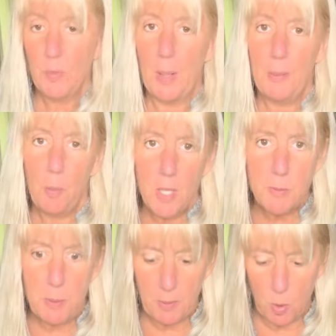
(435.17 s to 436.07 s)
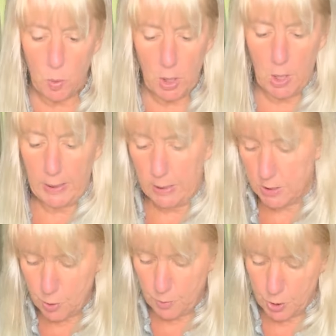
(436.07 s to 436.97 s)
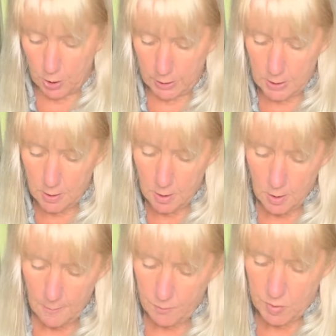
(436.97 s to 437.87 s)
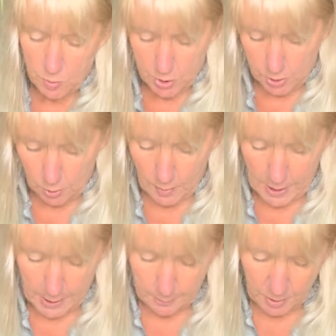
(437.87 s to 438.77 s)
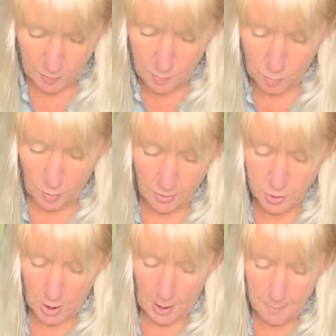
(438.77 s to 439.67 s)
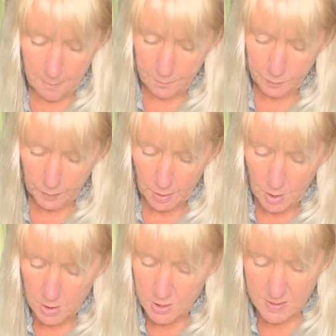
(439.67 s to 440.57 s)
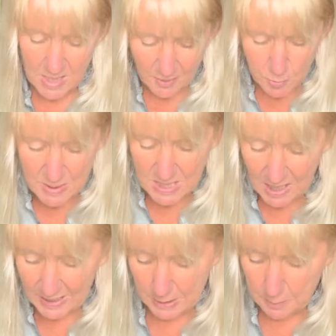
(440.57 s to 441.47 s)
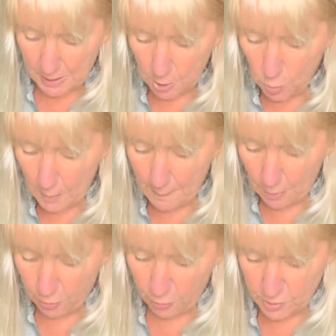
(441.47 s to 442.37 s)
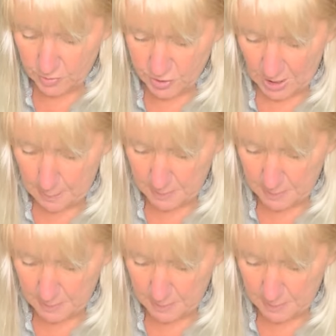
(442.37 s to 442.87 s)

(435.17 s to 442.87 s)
I'm not one of these people that really like it super chunky. So we're just gonna go ahead and give them a rough chop. It doesn't have to be tiny, but I don't want mouthfuls of giant